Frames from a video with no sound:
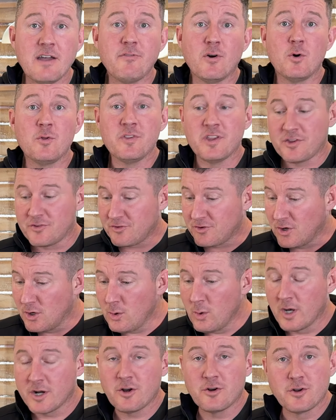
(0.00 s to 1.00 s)
owned this
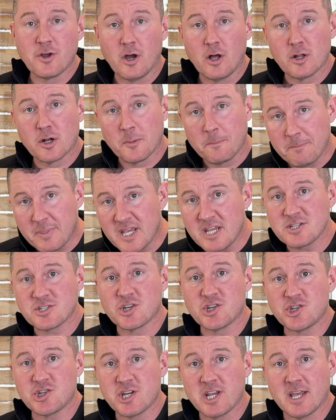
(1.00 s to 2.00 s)
$200 piece of
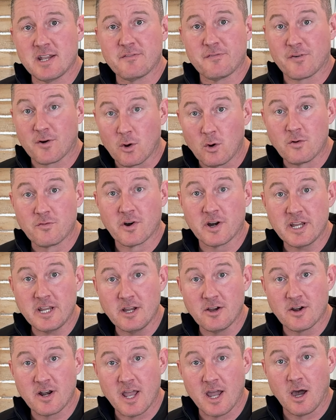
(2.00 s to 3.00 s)
shit for over a
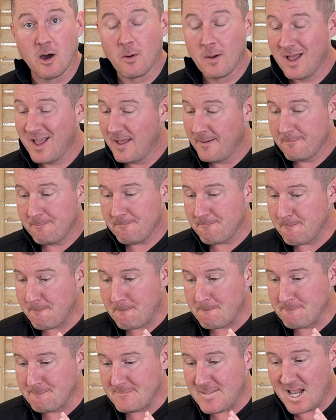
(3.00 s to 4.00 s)
year now,
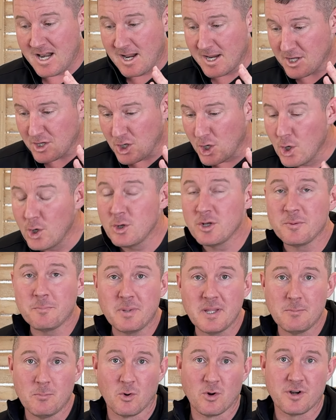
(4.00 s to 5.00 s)
and I couldn't
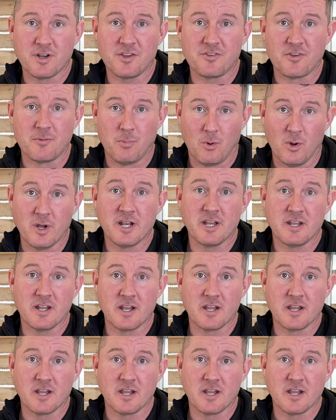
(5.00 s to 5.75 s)
be more disappointed in